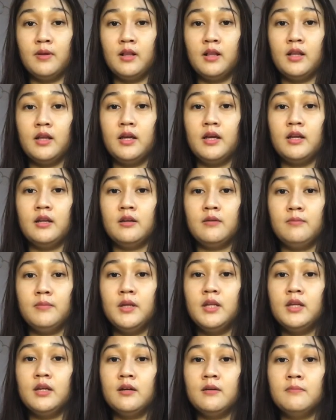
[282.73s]
in the
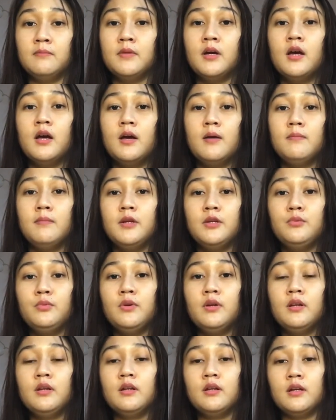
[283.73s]
medium
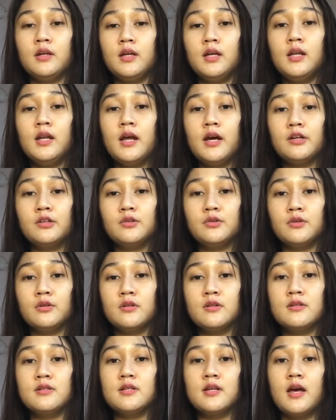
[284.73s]
between the
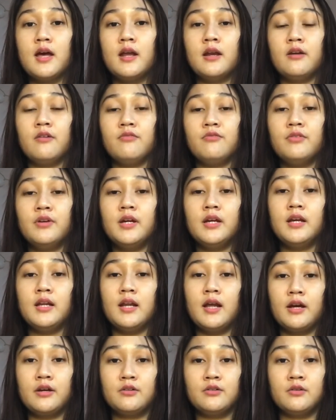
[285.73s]
electrodes, and the free
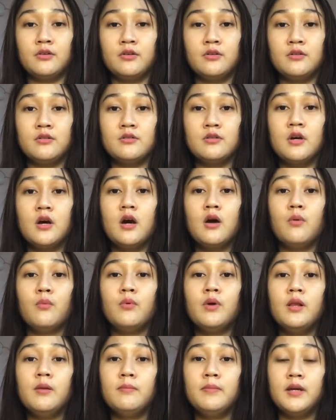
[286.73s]
electrons
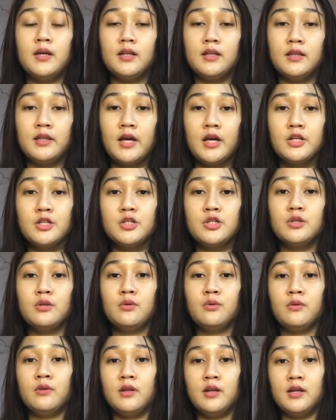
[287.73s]
will be attached
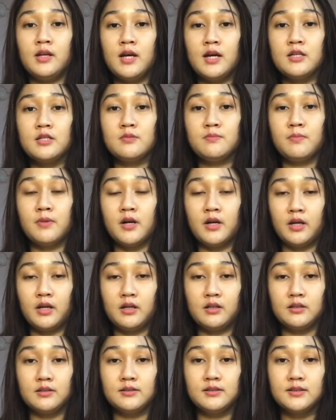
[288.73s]
to the dust
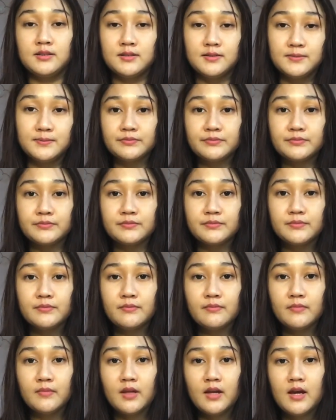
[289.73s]
particles.
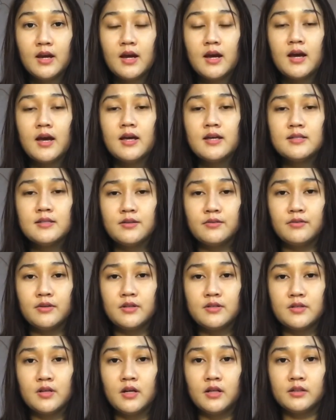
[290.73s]
As a
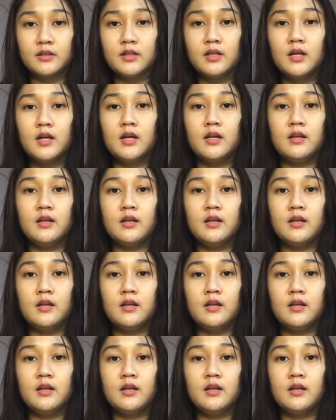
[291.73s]
result, the